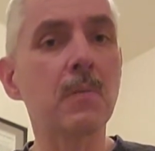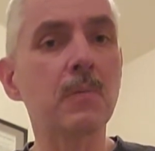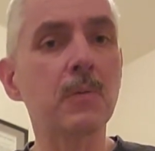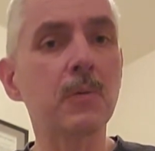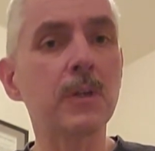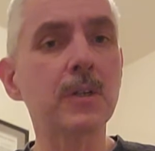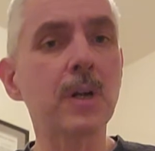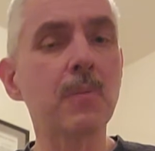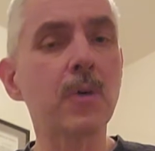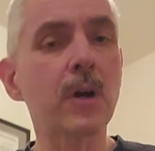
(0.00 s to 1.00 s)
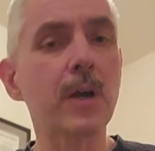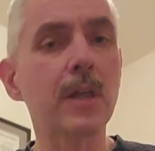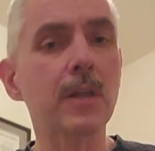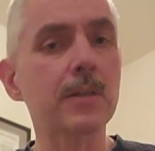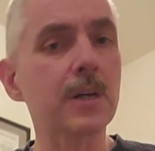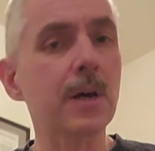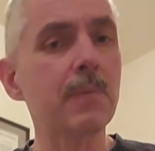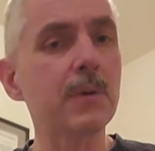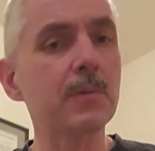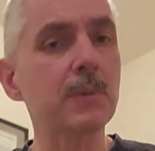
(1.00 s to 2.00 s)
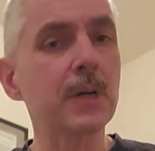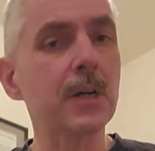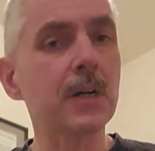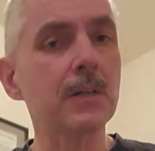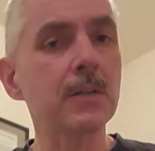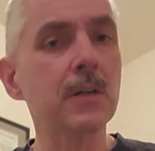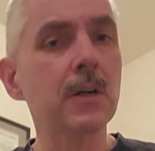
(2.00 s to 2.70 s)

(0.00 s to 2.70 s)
The reason I'm bringing this up is because